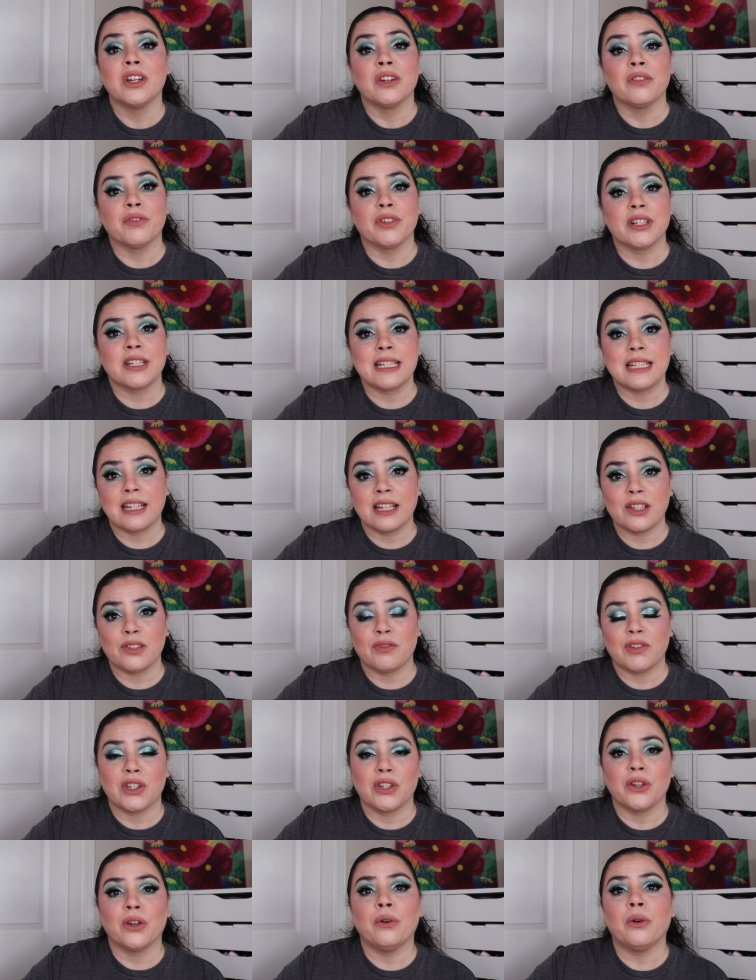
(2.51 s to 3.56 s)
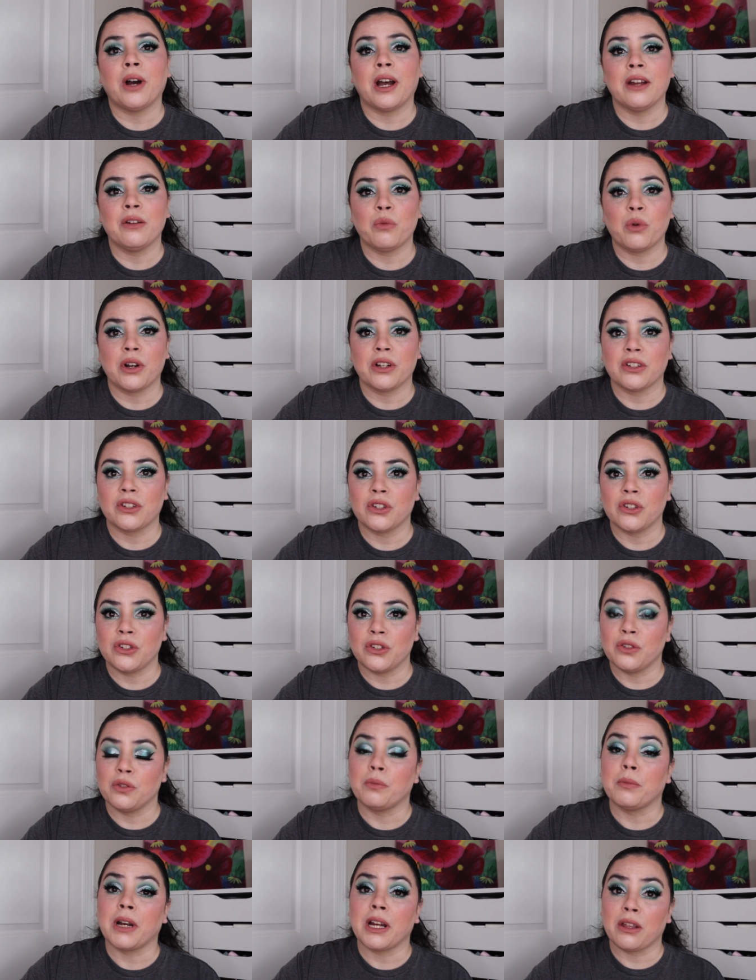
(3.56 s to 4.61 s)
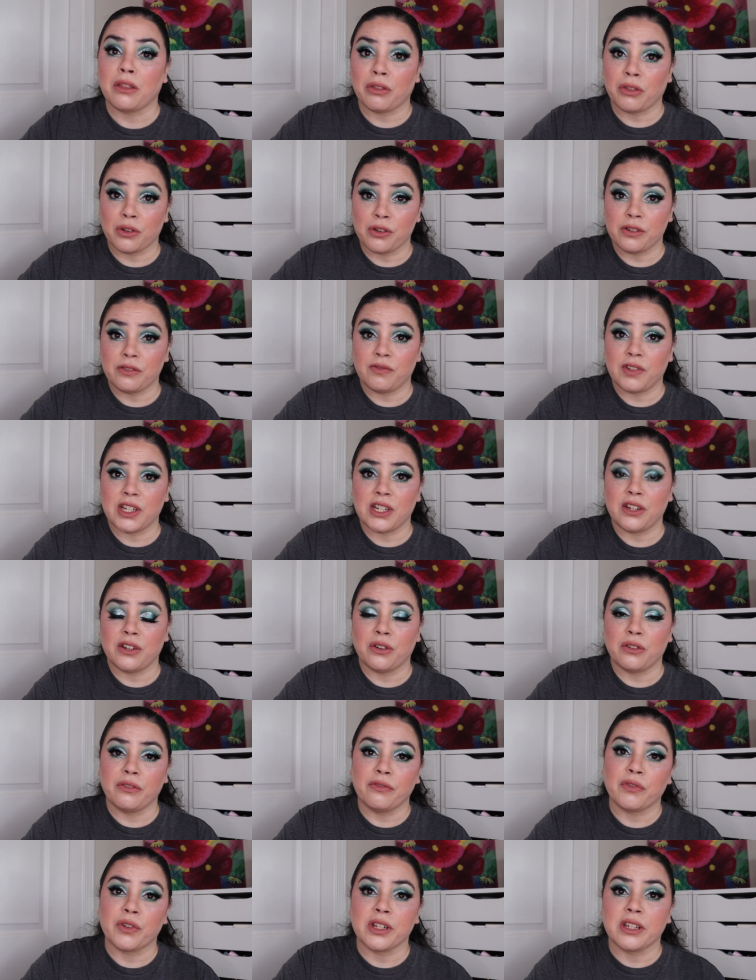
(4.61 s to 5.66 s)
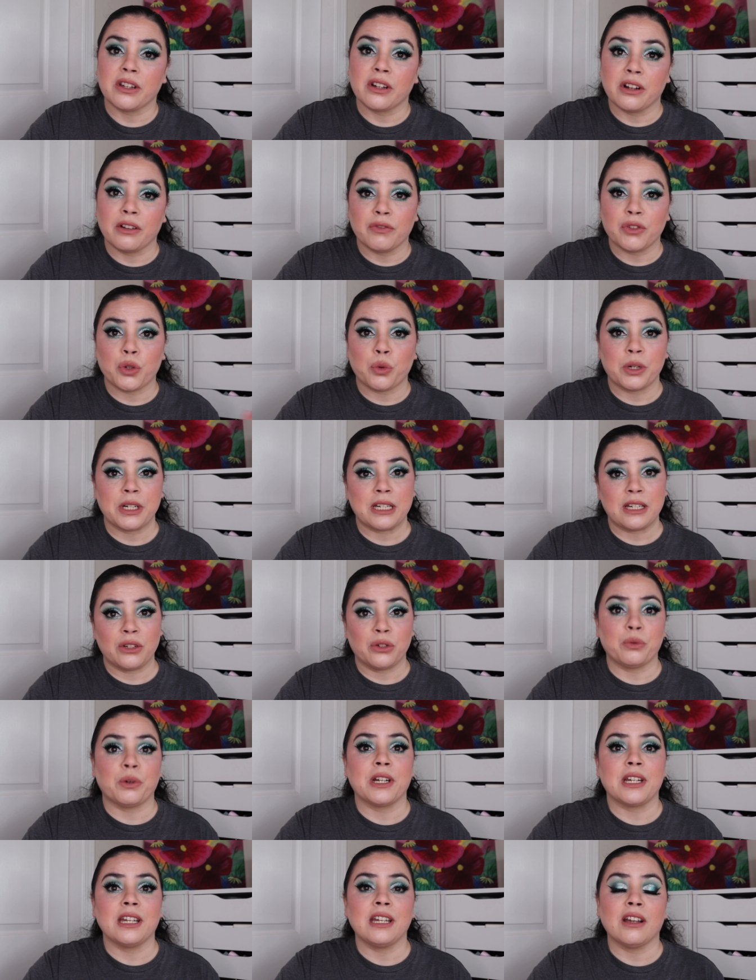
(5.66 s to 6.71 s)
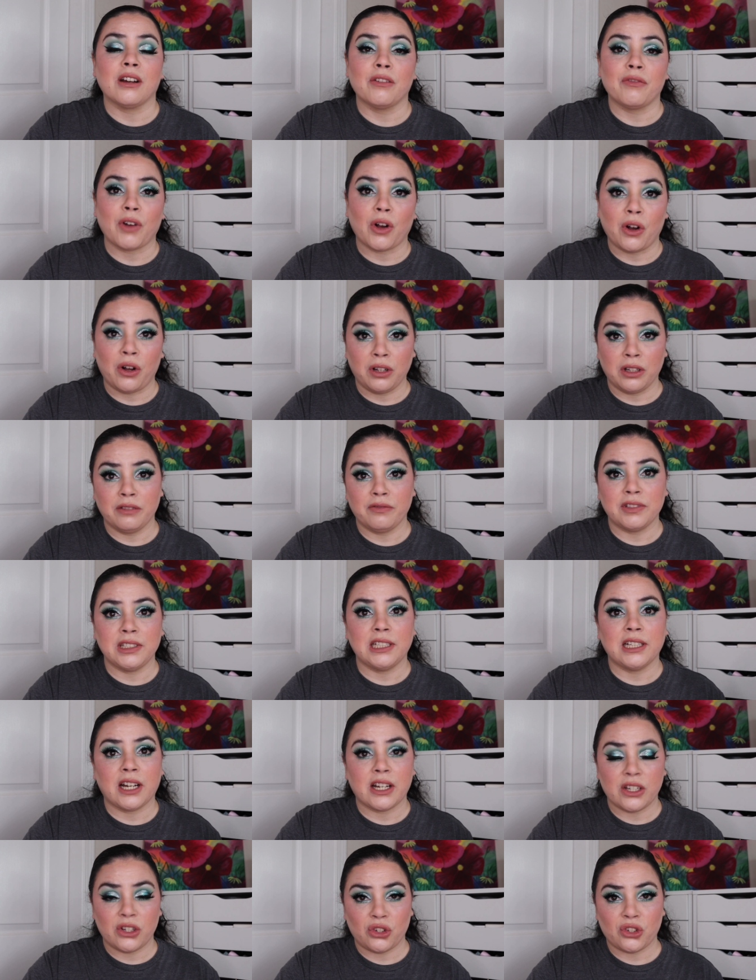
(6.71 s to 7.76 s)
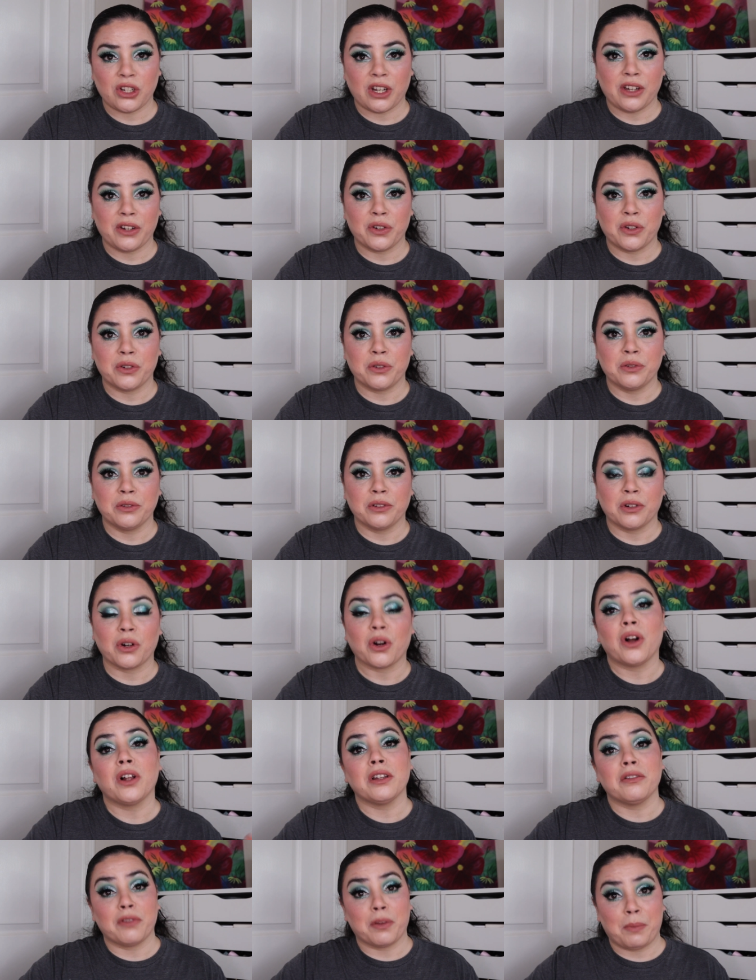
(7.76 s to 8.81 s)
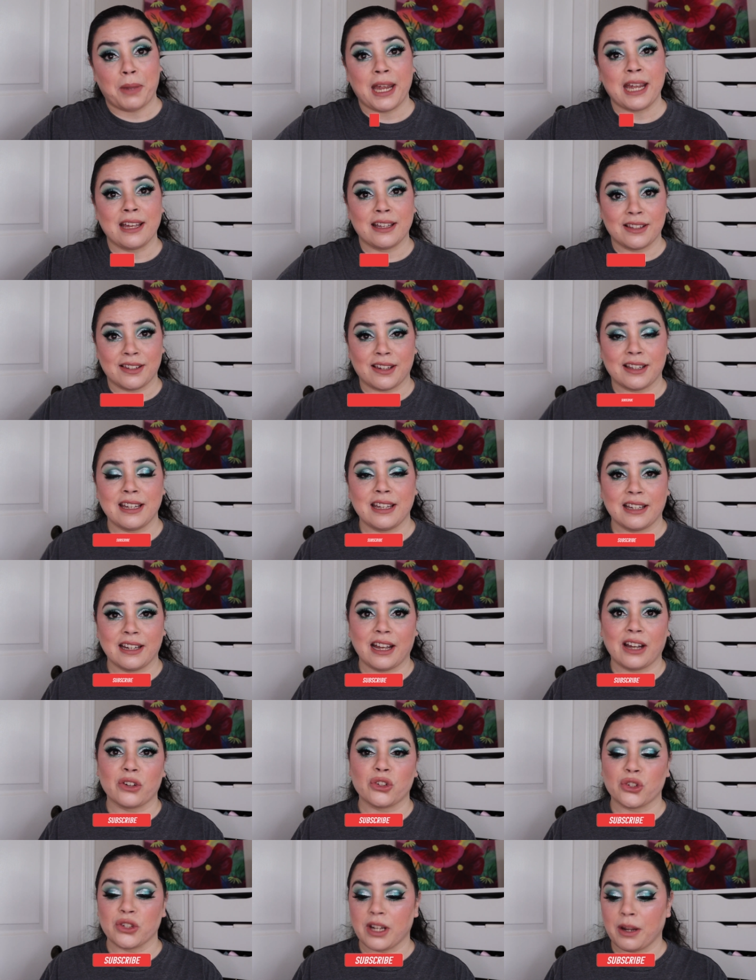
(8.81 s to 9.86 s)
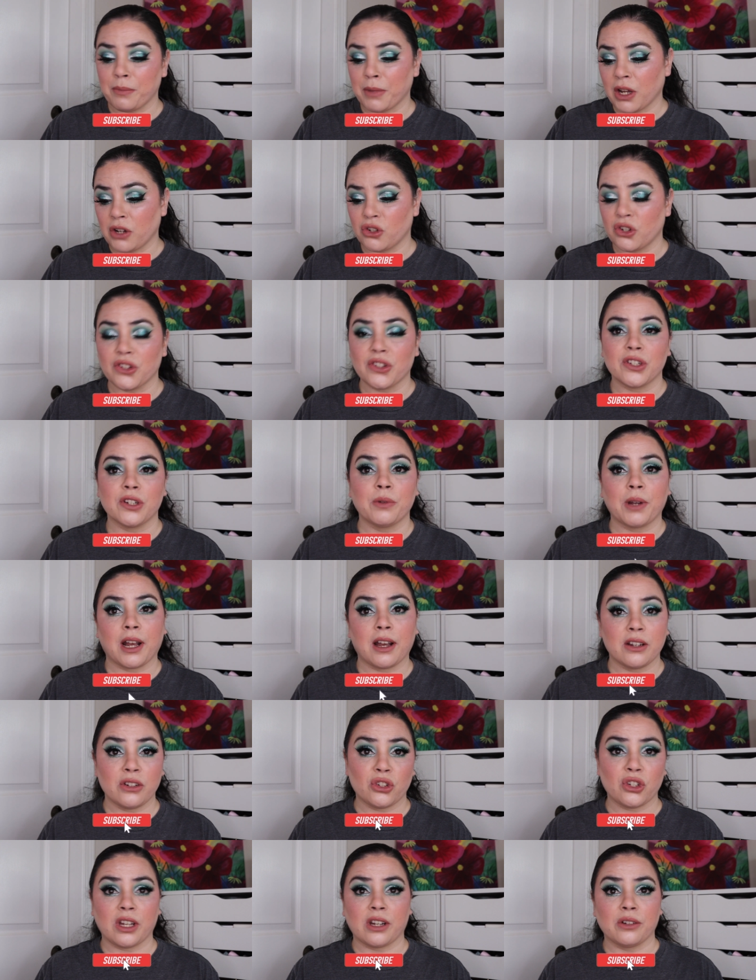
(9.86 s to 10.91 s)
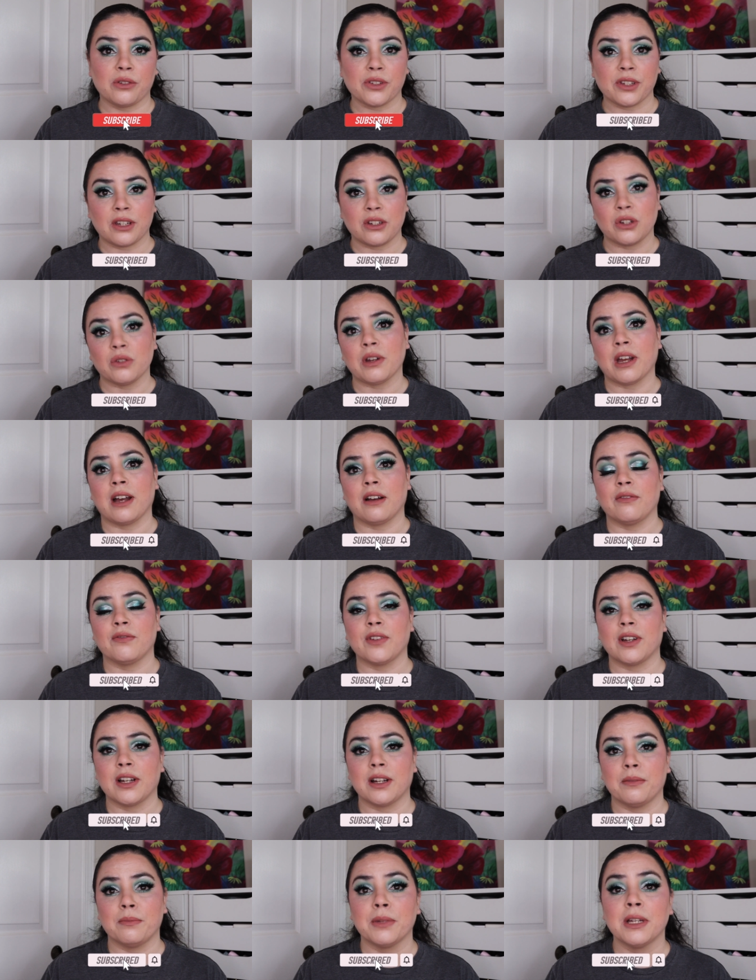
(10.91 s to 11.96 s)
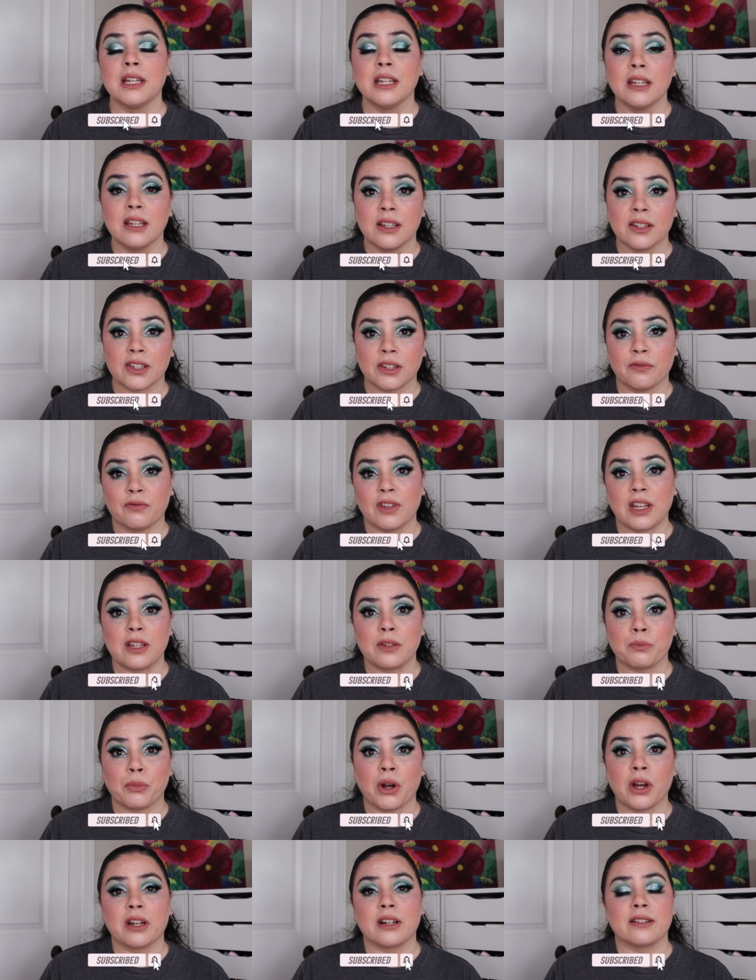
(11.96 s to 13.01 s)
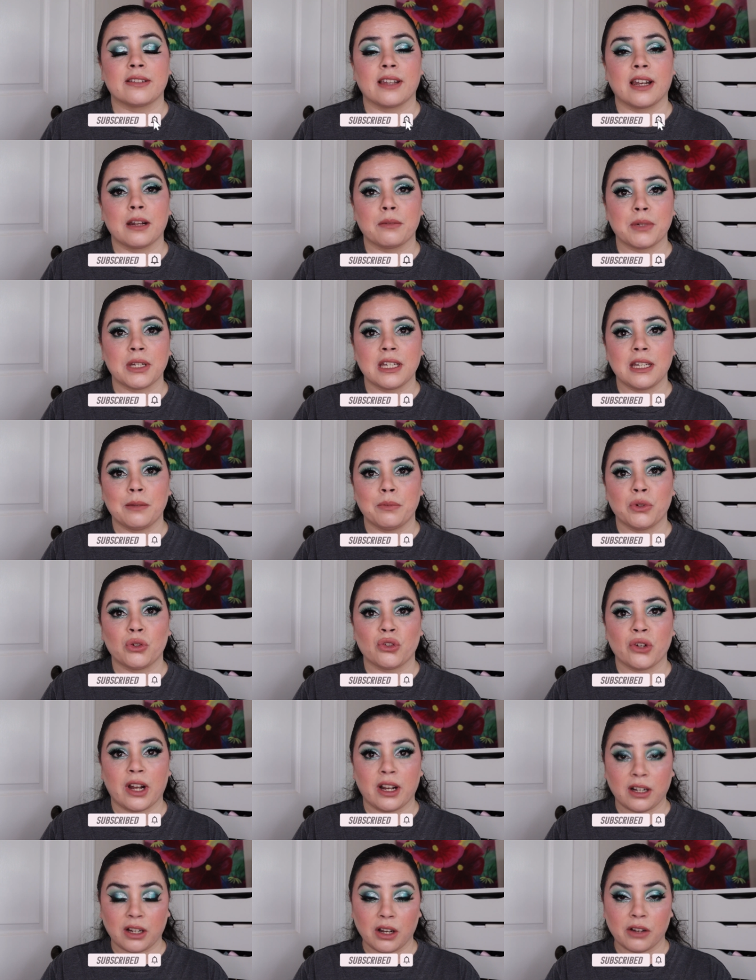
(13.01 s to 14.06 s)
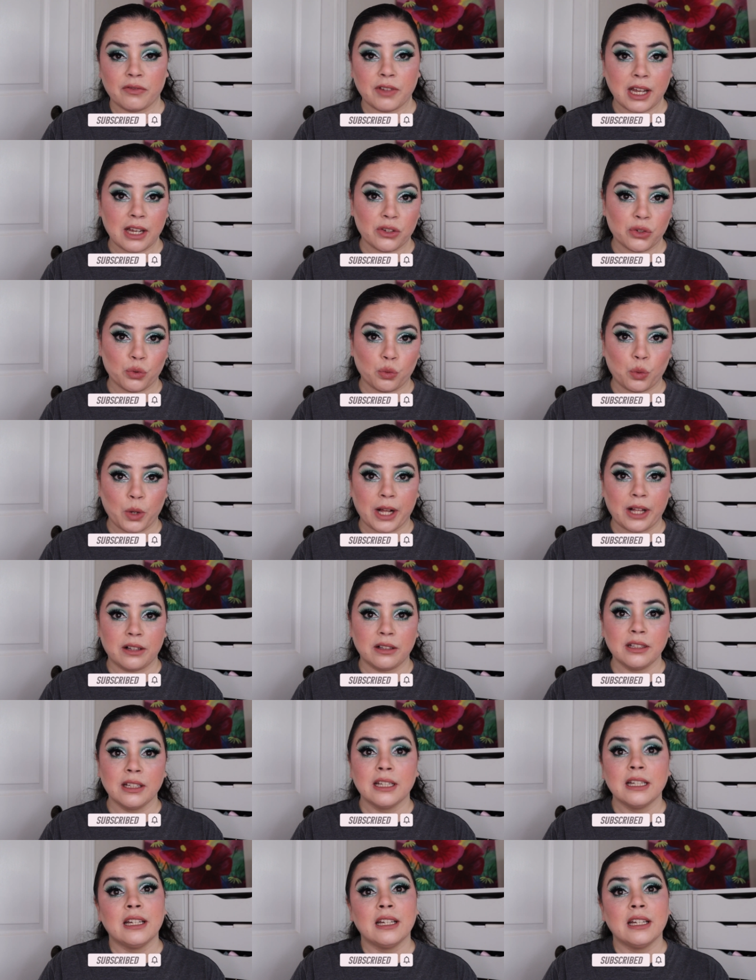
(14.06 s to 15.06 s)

For today's video, I want to do my third video for the year of twenty twenty of all of the eyeshadow, or all of the pans I hit actually. I'm not just doing eyeshadows, I do have um, some face products that I've been keeping track of as well.